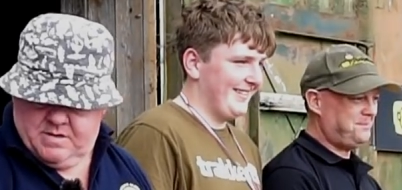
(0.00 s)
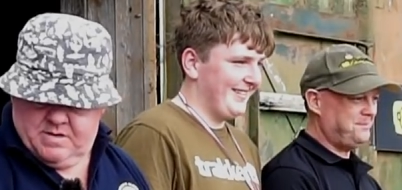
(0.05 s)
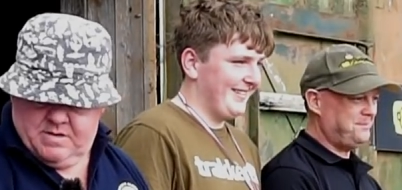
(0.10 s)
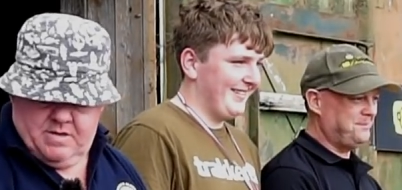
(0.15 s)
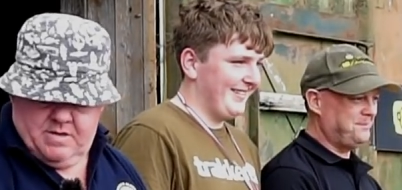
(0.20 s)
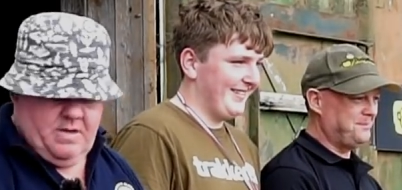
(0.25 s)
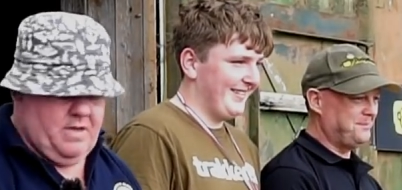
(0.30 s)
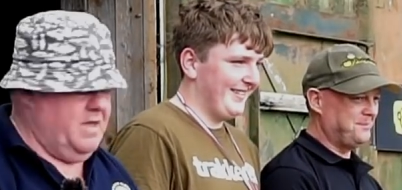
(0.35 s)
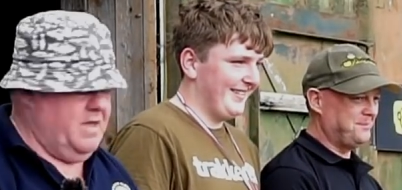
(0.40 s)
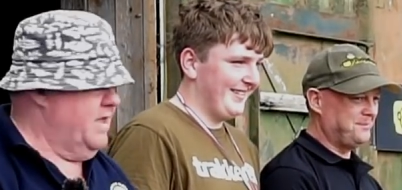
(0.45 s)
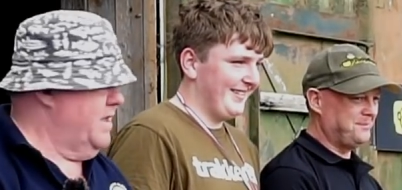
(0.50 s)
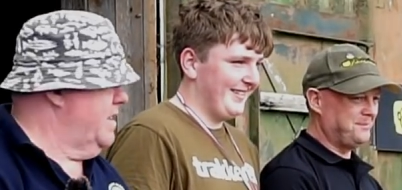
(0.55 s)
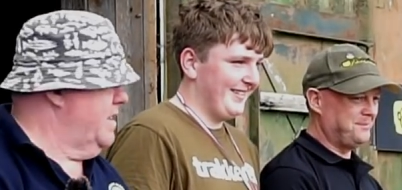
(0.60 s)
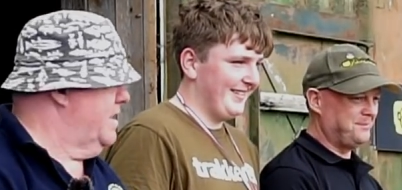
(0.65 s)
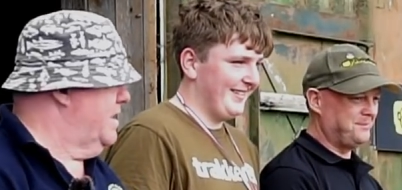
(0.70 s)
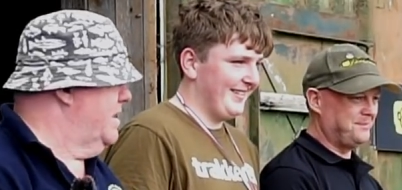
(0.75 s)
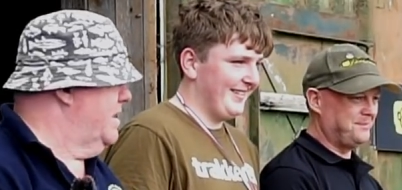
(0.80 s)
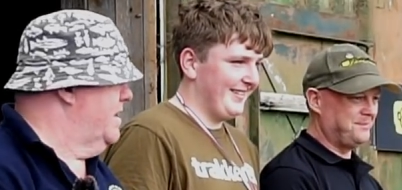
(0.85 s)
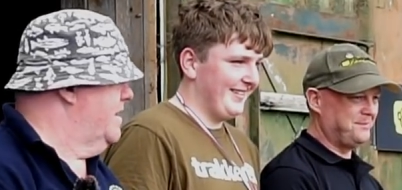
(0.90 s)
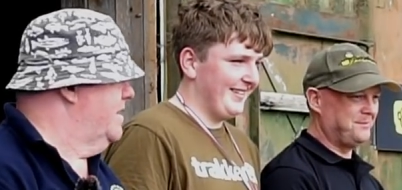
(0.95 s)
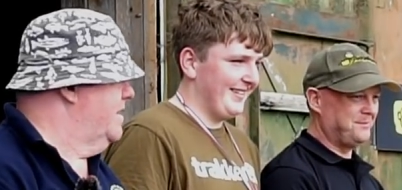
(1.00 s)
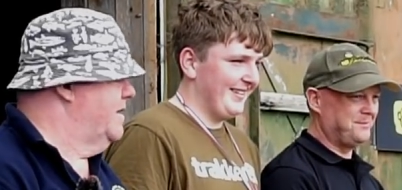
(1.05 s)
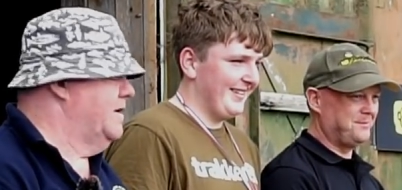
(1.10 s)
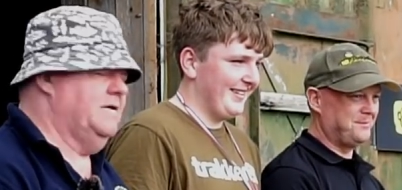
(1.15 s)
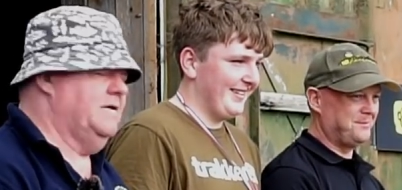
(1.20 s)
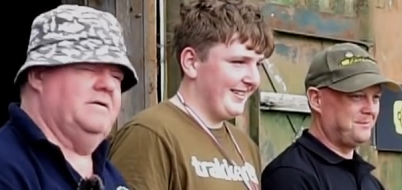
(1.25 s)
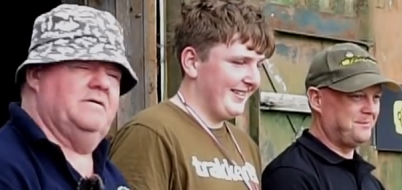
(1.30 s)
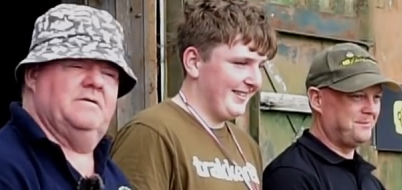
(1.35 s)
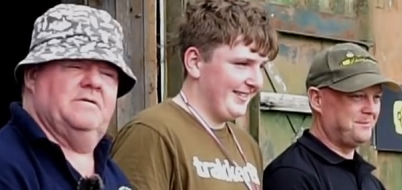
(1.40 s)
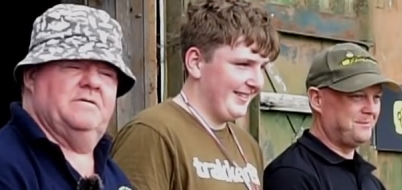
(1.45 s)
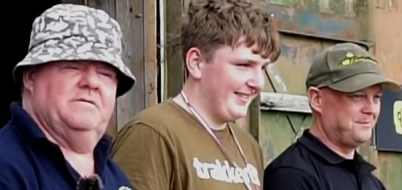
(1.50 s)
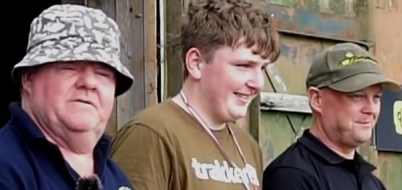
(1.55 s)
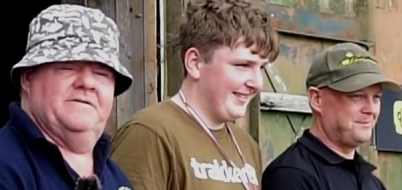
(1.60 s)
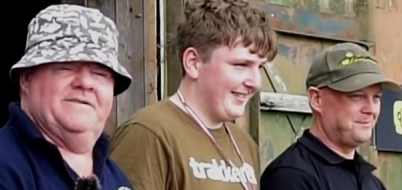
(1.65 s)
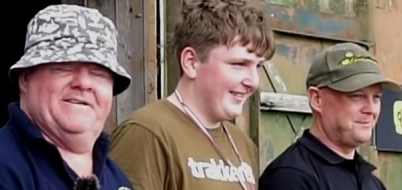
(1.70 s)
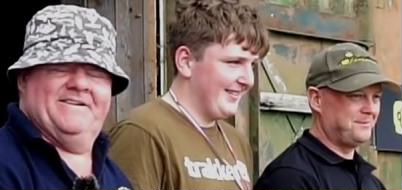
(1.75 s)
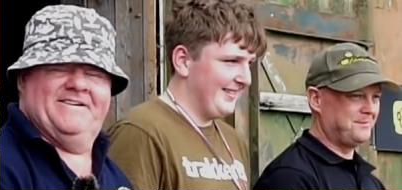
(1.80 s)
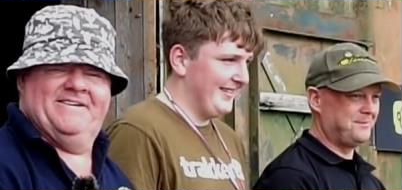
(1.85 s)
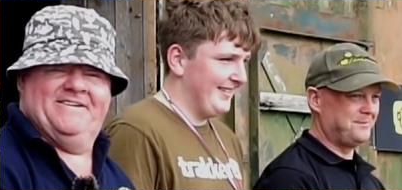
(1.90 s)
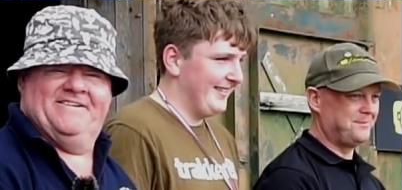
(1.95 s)

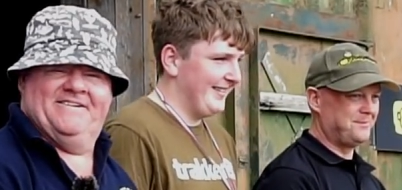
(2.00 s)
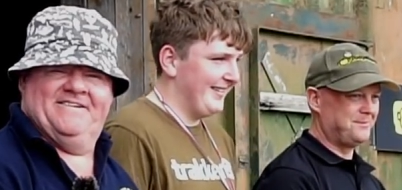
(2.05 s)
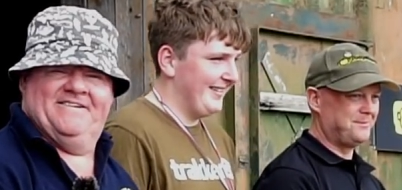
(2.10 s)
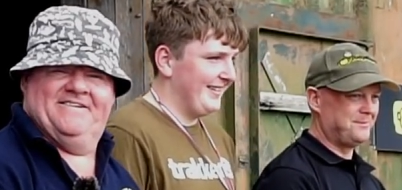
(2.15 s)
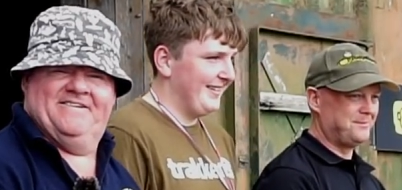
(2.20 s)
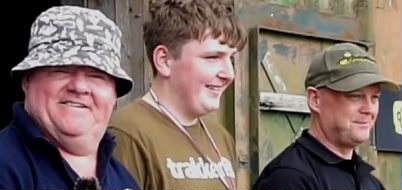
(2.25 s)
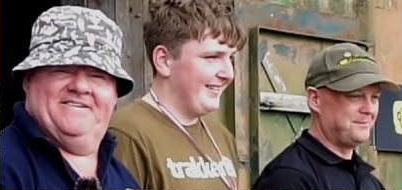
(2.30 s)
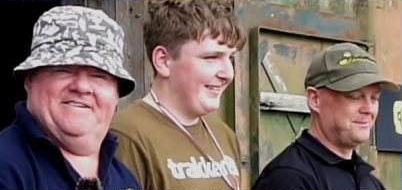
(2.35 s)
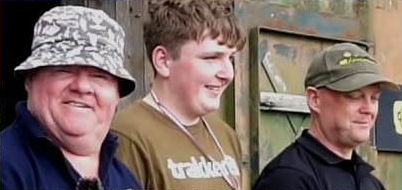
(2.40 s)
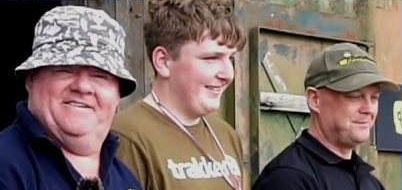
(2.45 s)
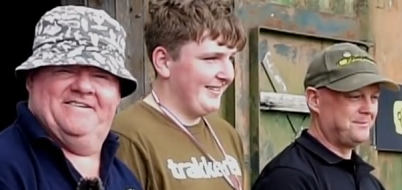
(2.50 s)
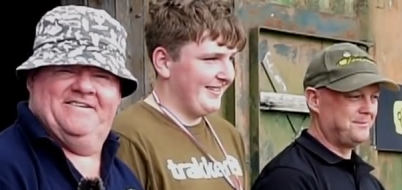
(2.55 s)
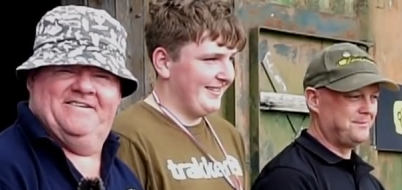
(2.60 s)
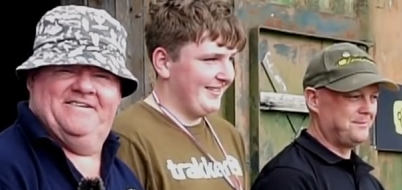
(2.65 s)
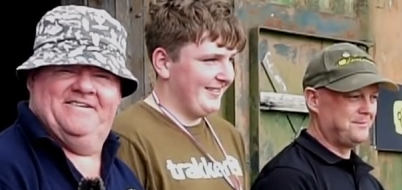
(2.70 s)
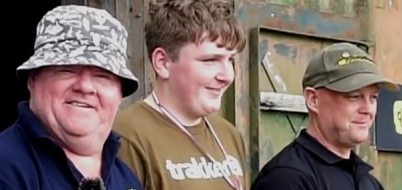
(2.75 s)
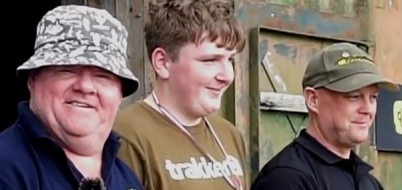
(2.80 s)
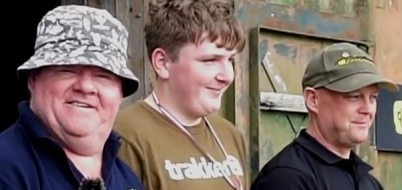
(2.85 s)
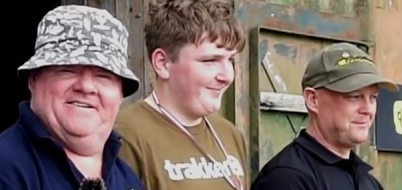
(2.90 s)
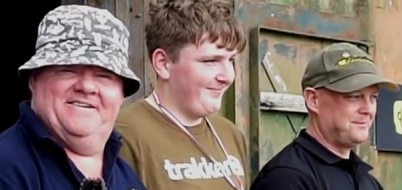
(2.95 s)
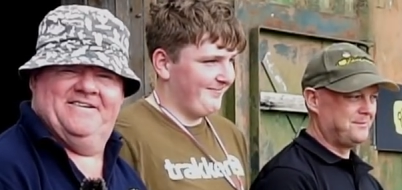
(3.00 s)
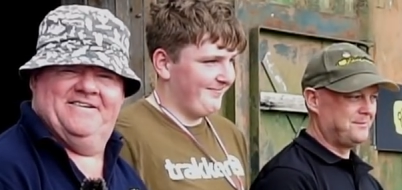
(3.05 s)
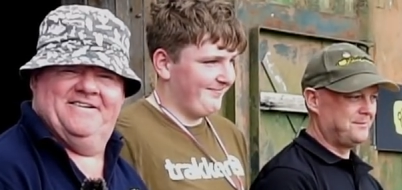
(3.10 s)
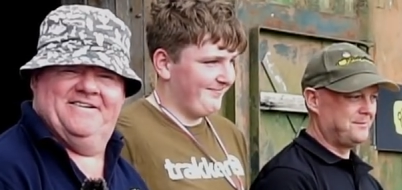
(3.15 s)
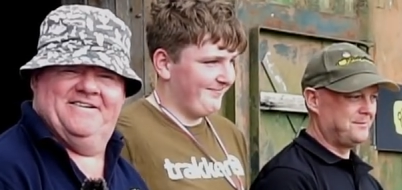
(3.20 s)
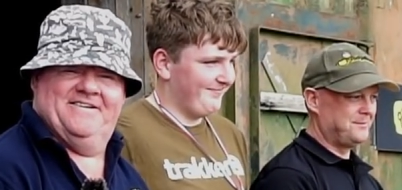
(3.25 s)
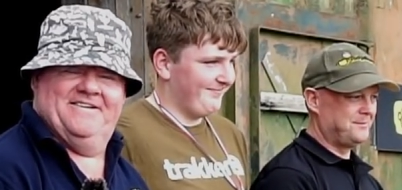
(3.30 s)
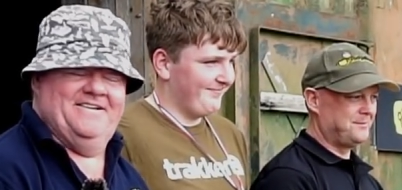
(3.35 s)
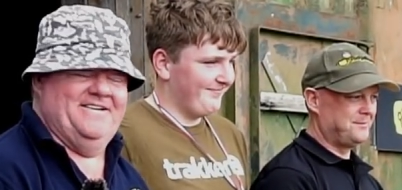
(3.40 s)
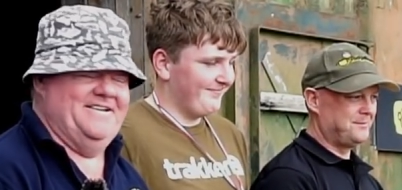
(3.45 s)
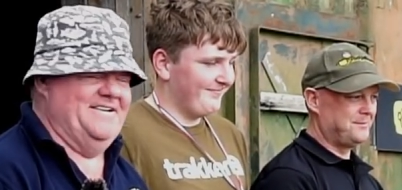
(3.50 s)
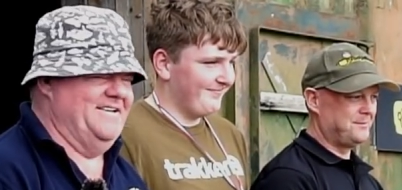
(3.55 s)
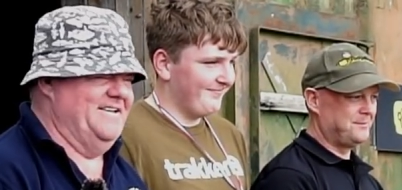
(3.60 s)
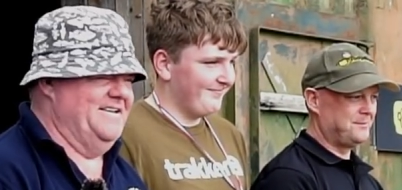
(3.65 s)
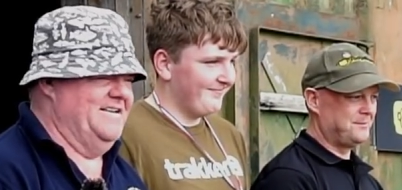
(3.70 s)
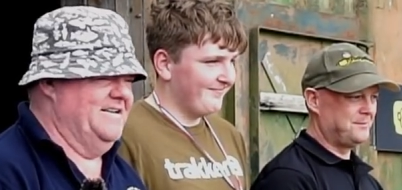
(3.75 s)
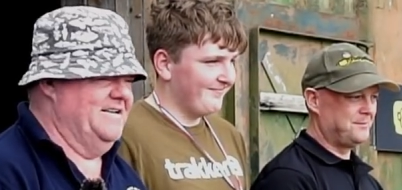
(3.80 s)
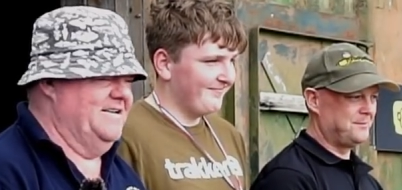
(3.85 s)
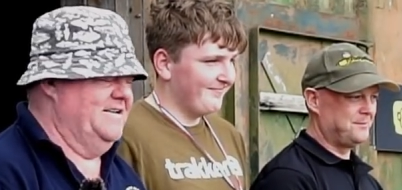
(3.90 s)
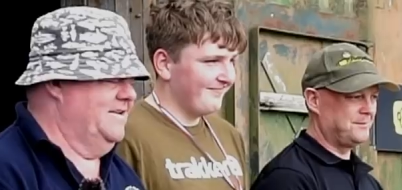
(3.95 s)

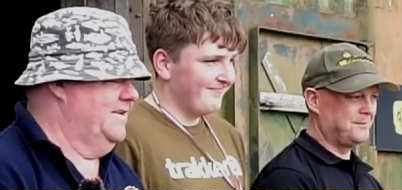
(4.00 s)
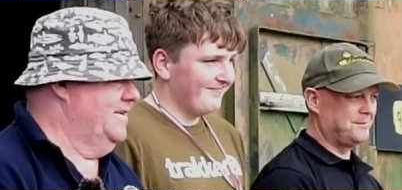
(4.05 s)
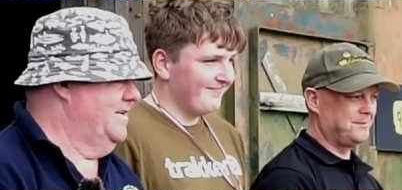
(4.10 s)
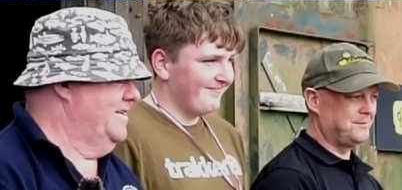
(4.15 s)
(no one is talking)